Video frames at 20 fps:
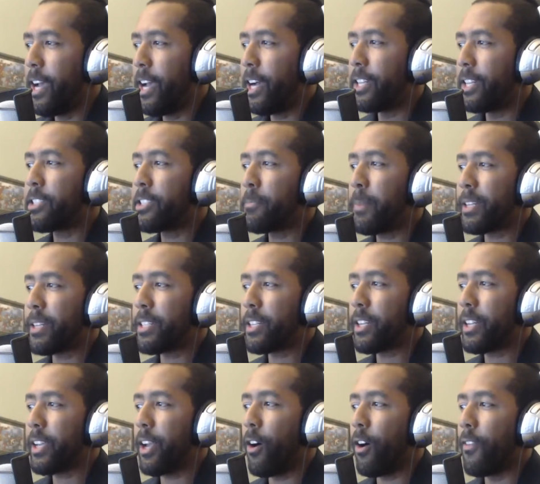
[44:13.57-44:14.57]

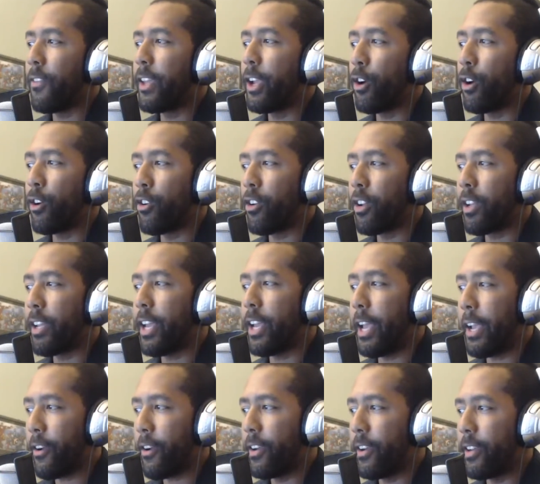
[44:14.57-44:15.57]
especially on the early
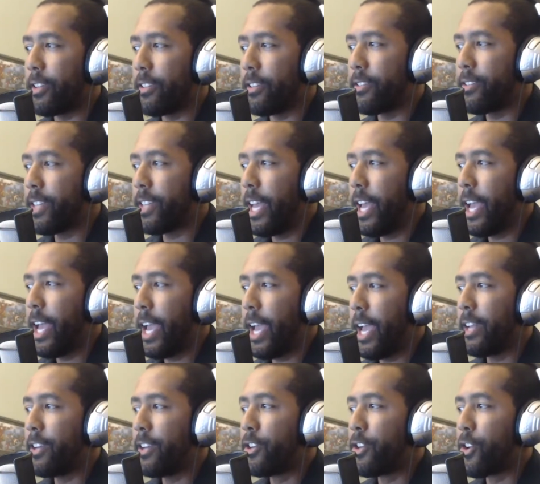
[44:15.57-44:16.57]
areas
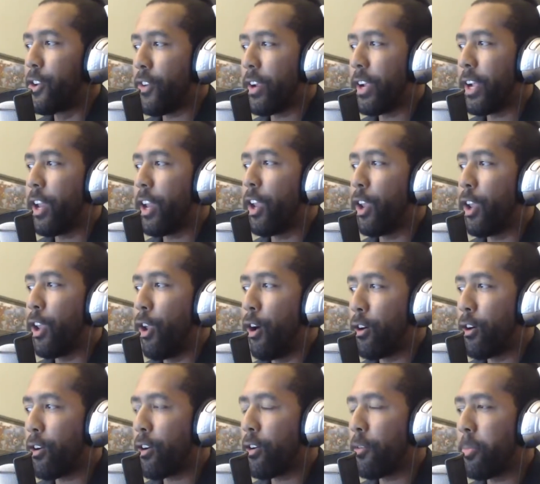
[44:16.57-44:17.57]
and during
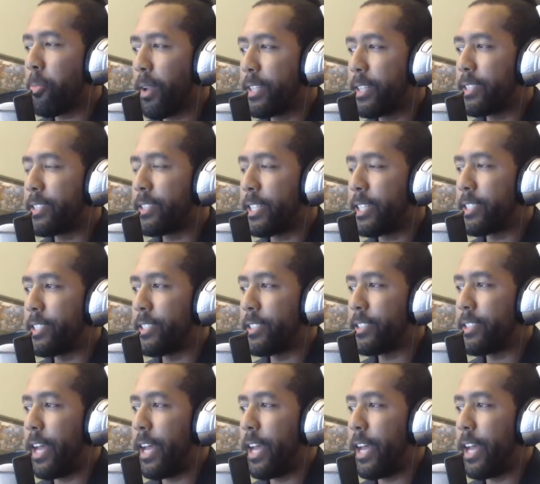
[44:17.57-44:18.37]
longer play sessions.